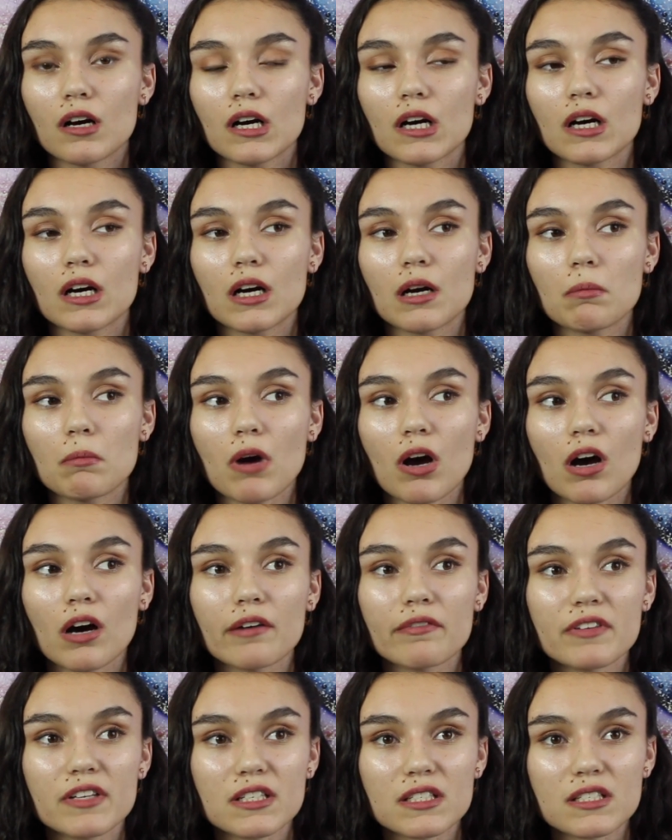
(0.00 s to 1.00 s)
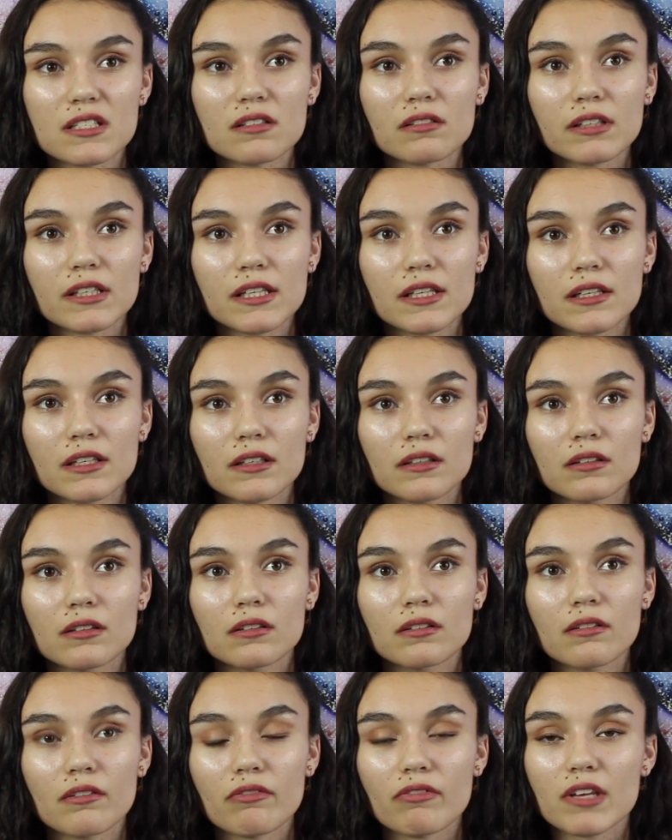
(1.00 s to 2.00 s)
Obviously,
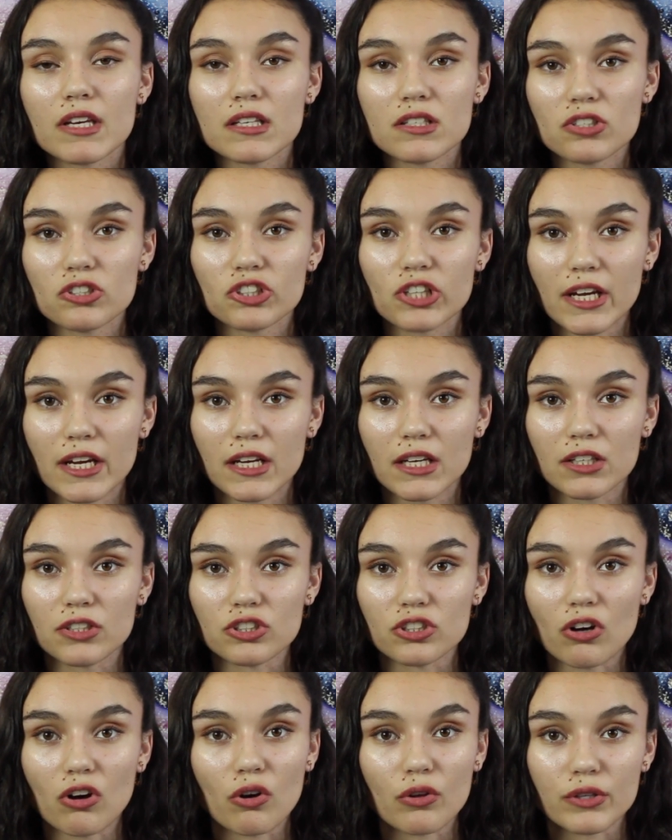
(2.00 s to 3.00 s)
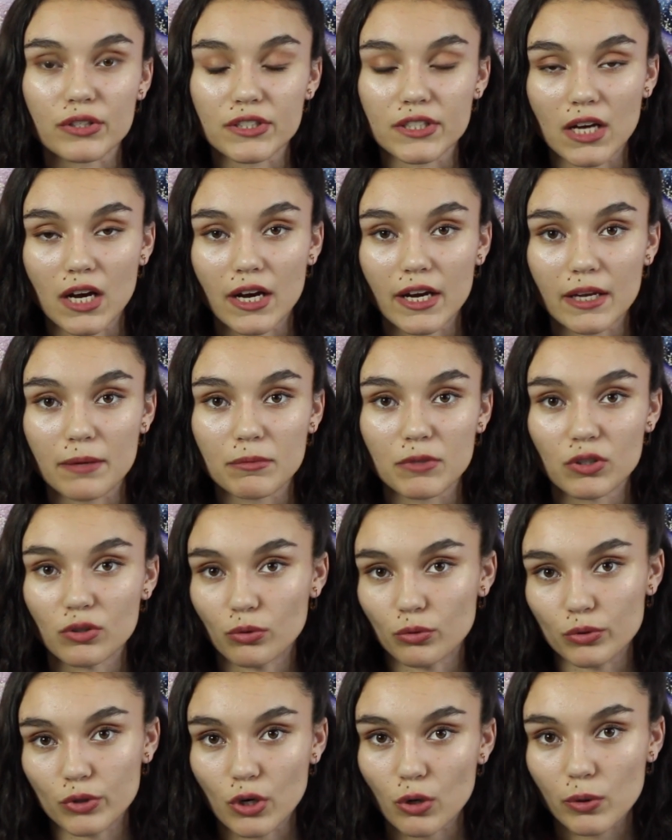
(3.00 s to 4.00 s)
things change all the time. You
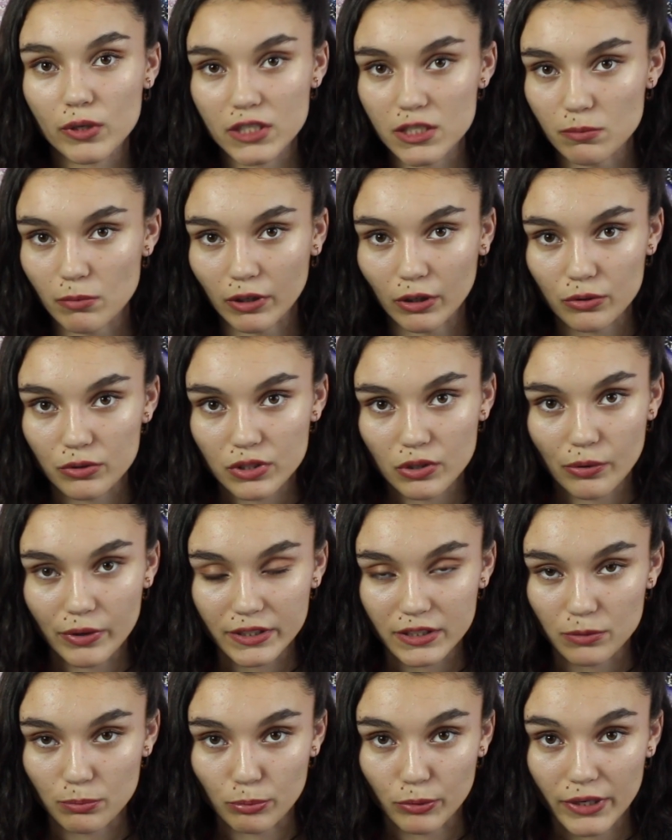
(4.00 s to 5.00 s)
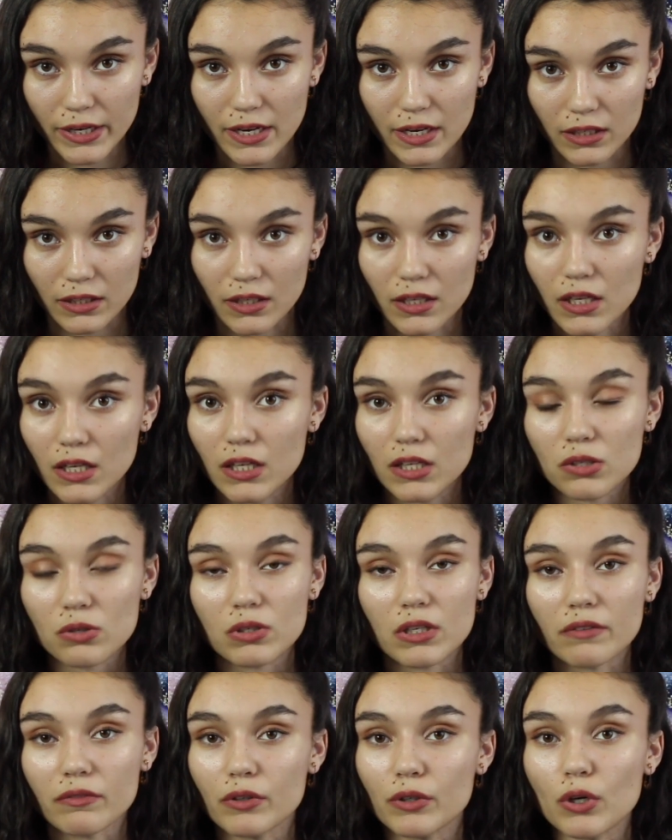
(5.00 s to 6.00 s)
don't know what tomorrow's going to bring.
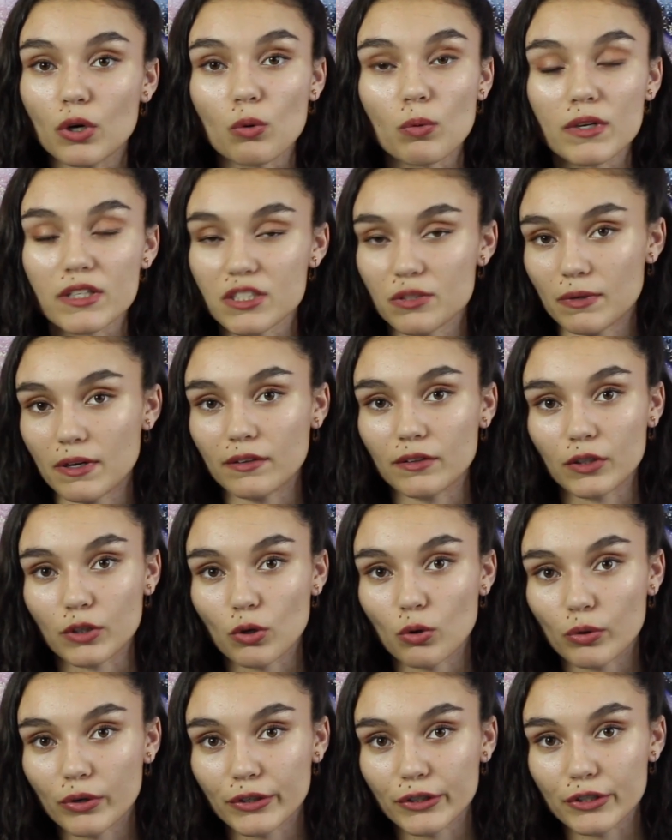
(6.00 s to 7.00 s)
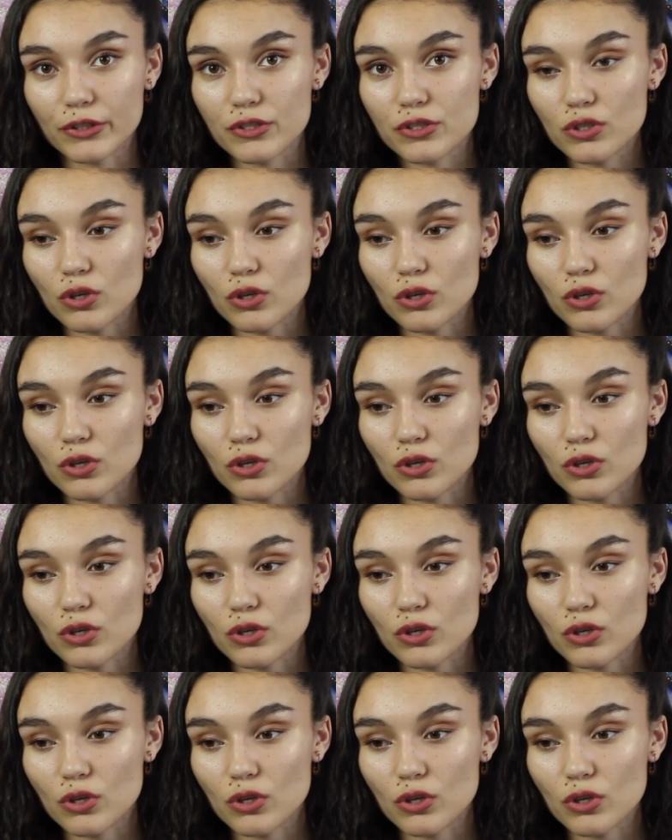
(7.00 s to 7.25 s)
You never know what's around the corner.